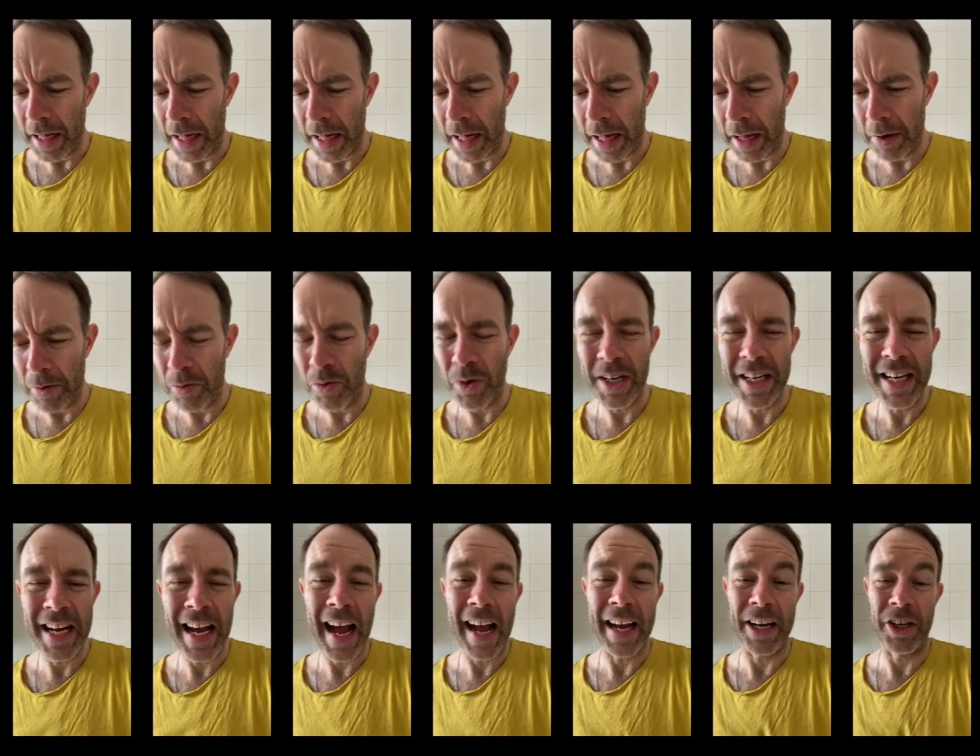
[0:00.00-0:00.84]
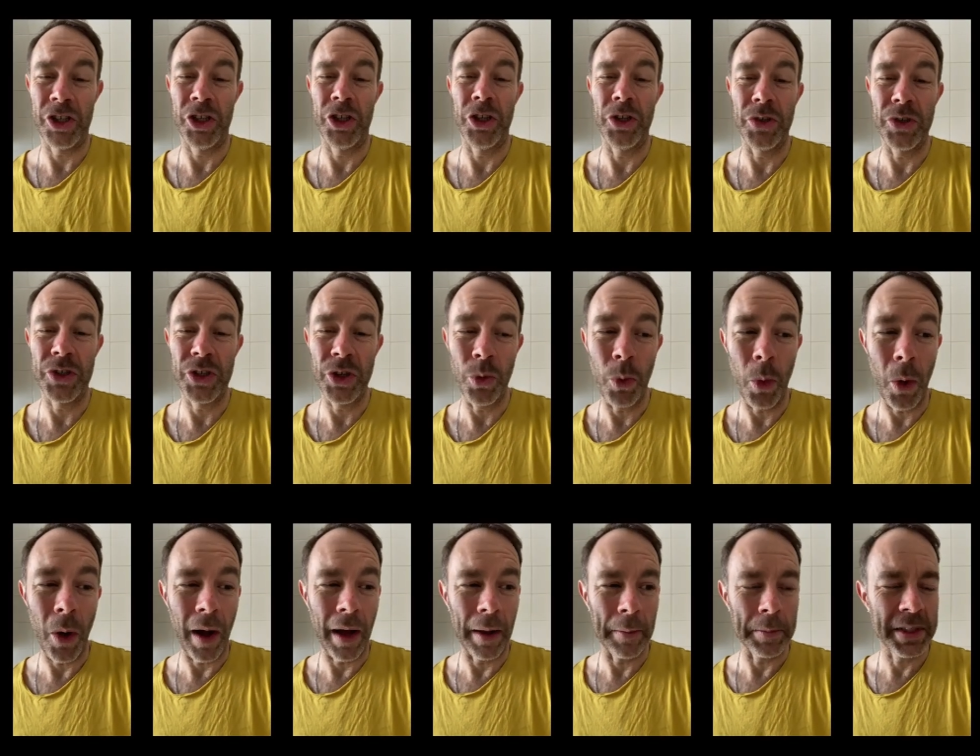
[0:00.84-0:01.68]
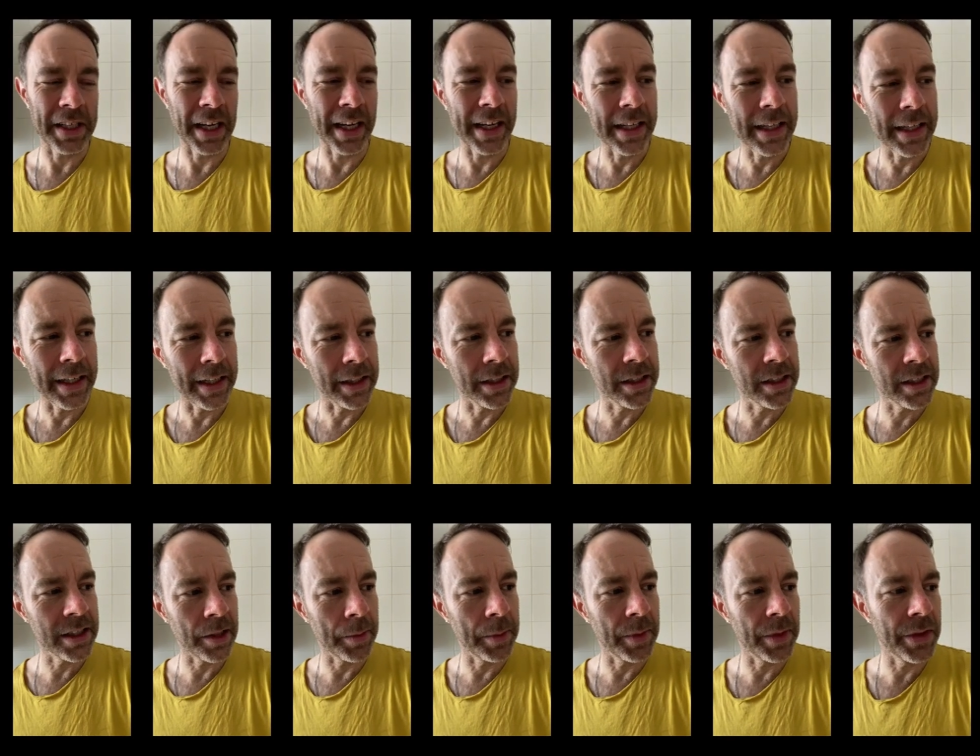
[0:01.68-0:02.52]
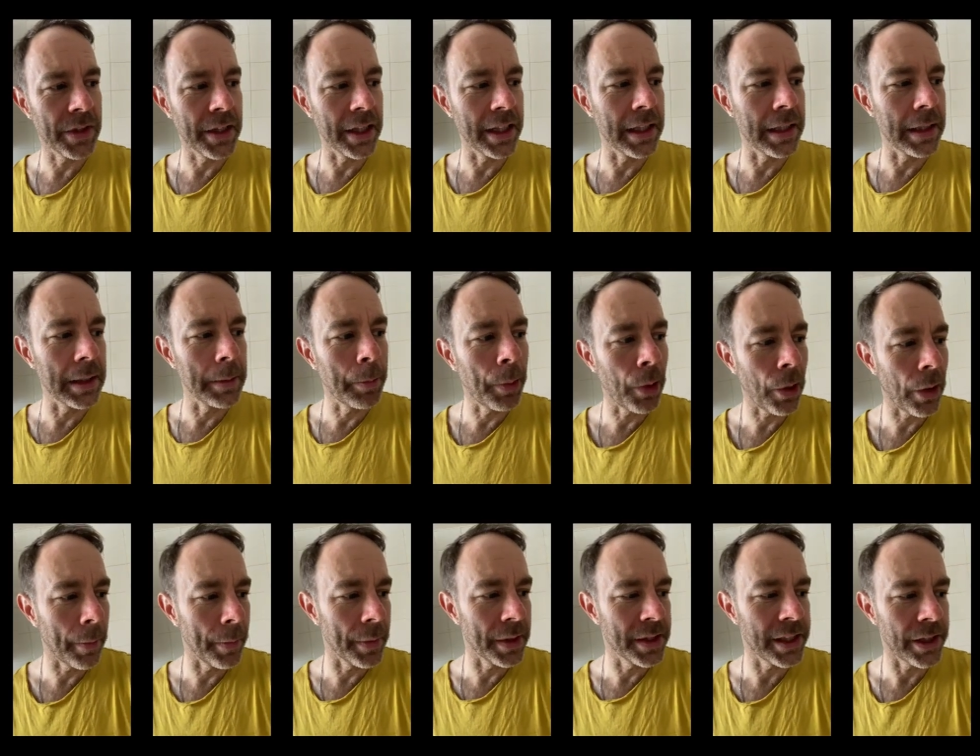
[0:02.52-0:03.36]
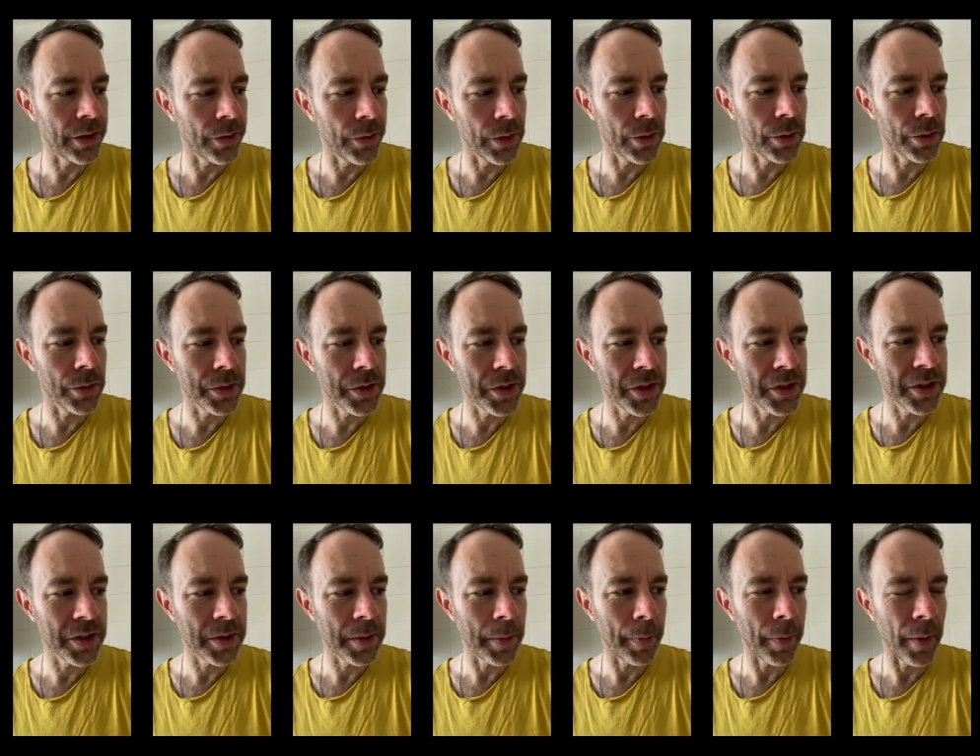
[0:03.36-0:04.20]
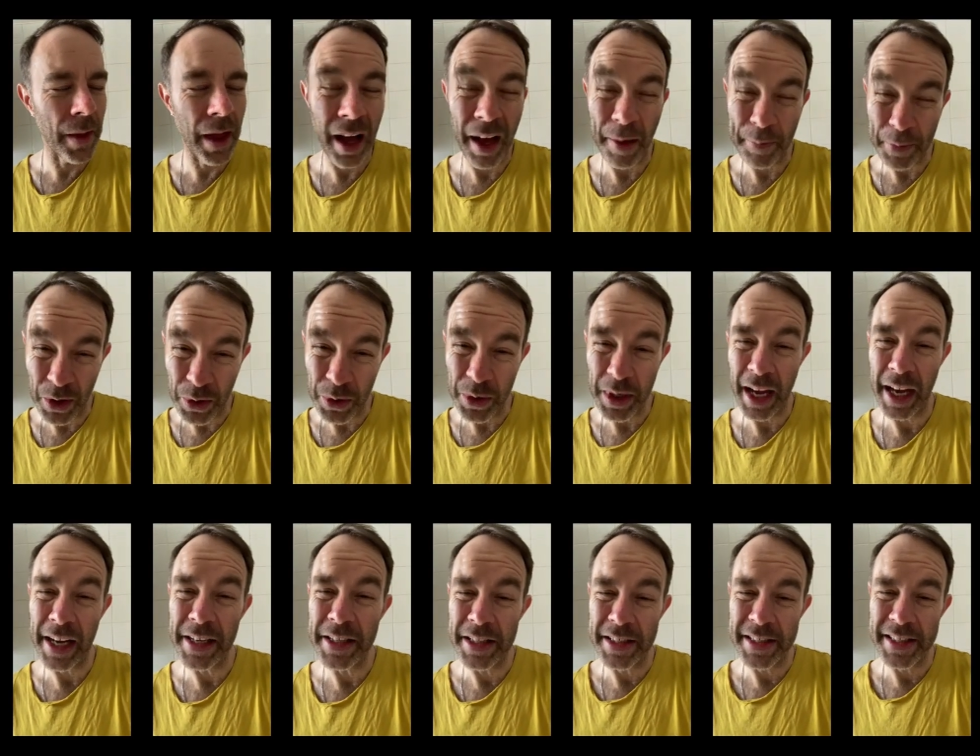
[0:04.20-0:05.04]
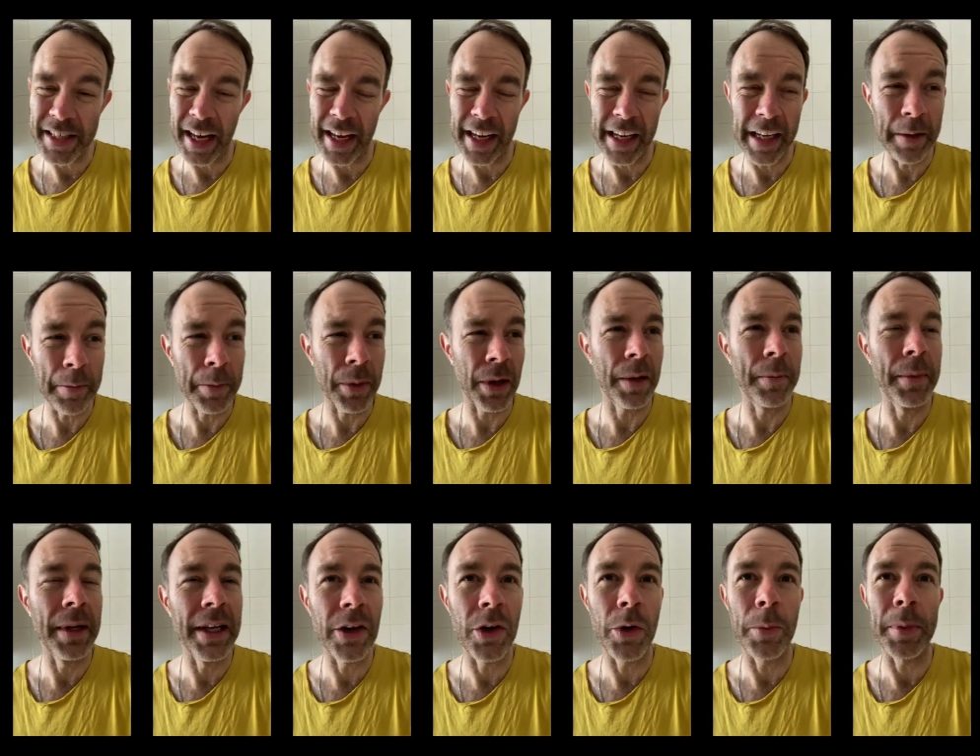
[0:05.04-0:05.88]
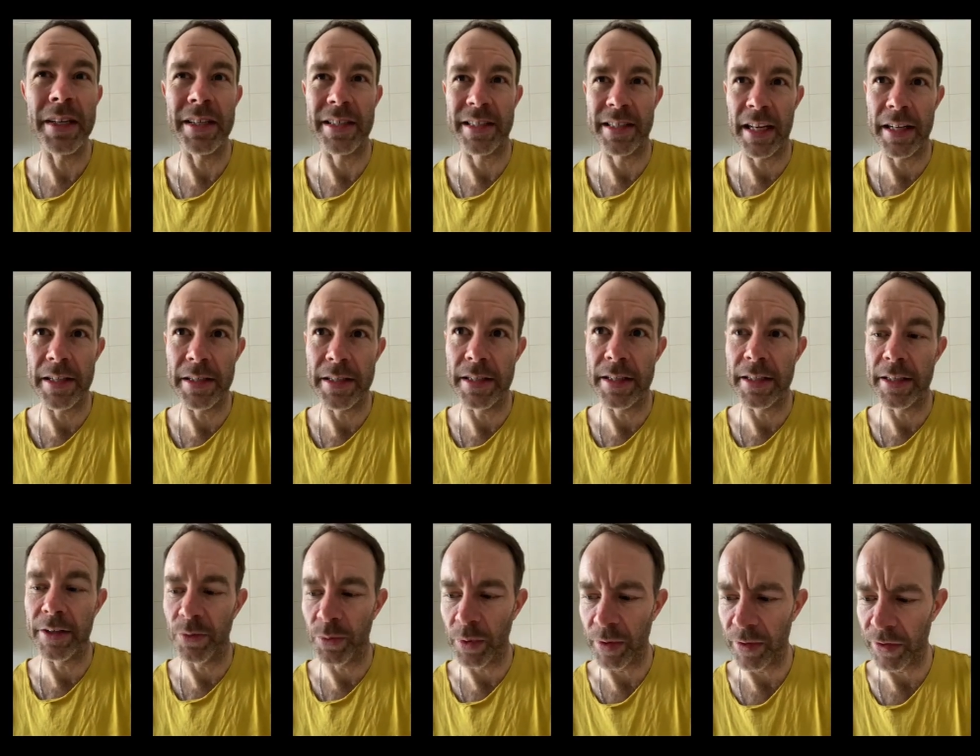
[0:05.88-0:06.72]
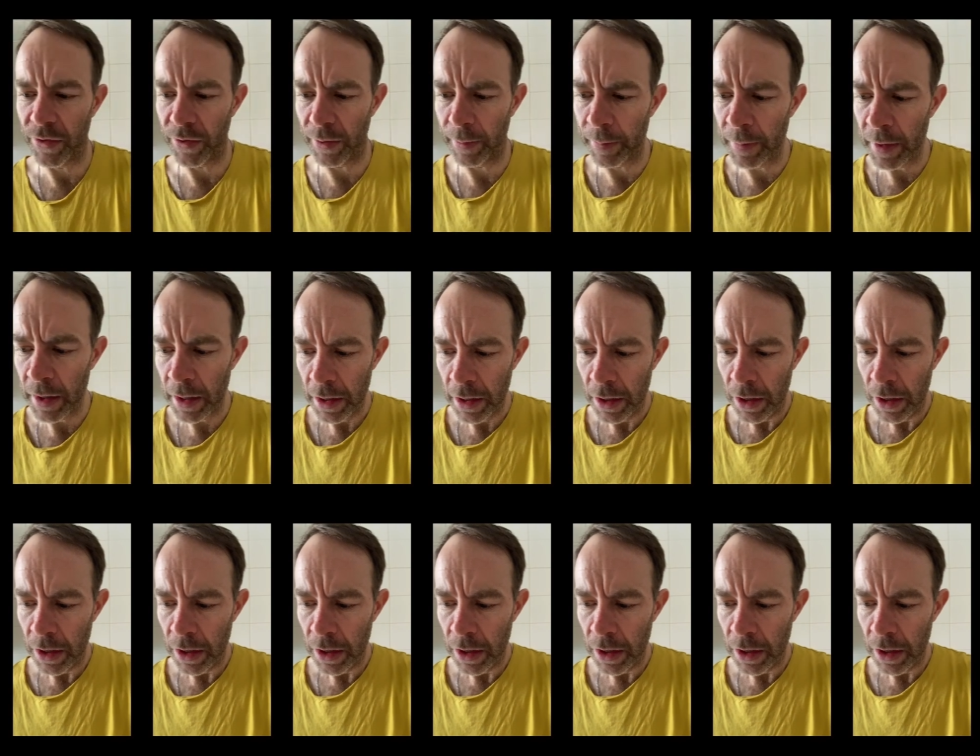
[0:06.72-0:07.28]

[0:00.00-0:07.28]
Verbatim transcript: a reaction to what I'm taking. Some of the plant materials I'm okay to take, but I'm a little bit sensitive with them.